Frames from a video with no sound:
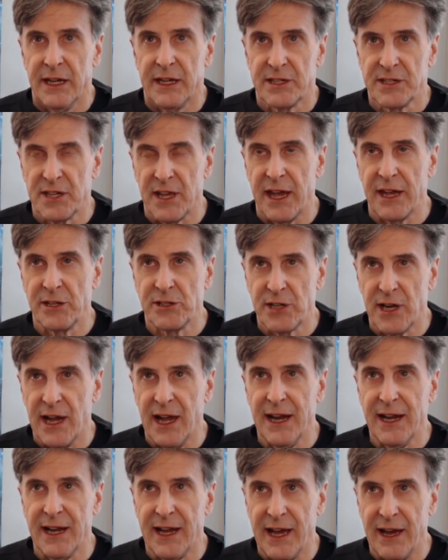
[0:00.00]
It's like
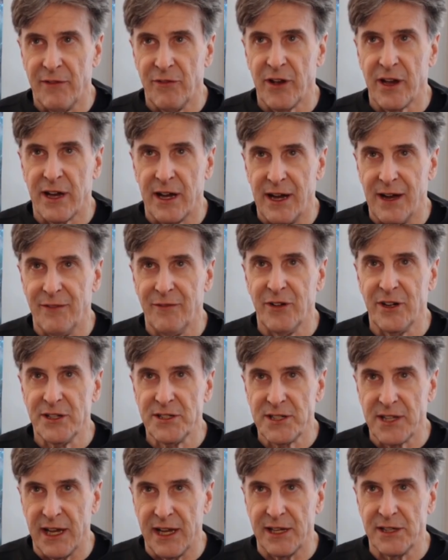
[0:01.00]
trying to have a
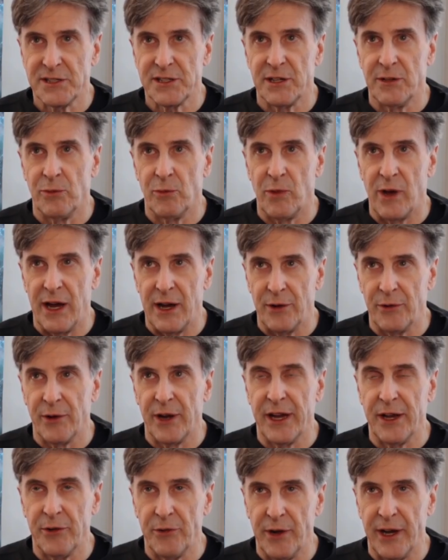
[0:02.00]
conversation while
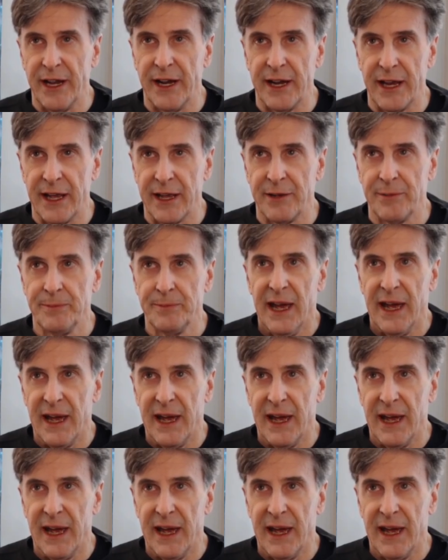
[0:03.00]
rereading